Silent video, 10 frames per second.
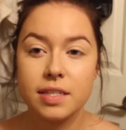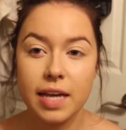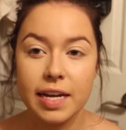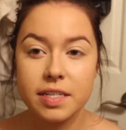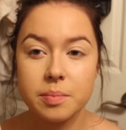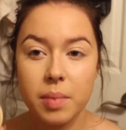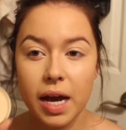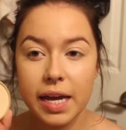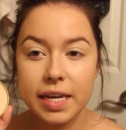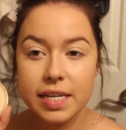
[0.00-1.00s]
set
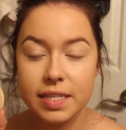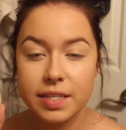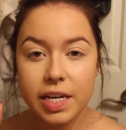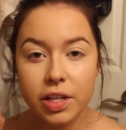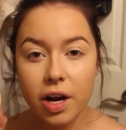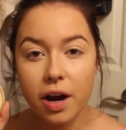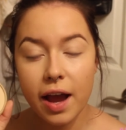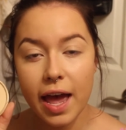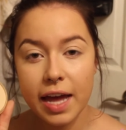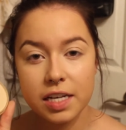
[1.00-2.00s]
my concealer
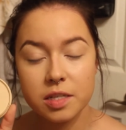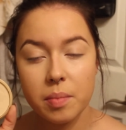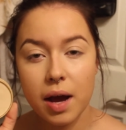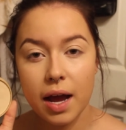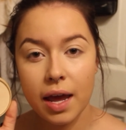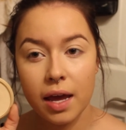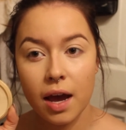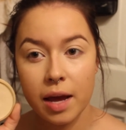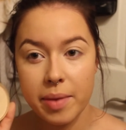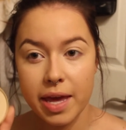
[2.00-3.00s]
and my eye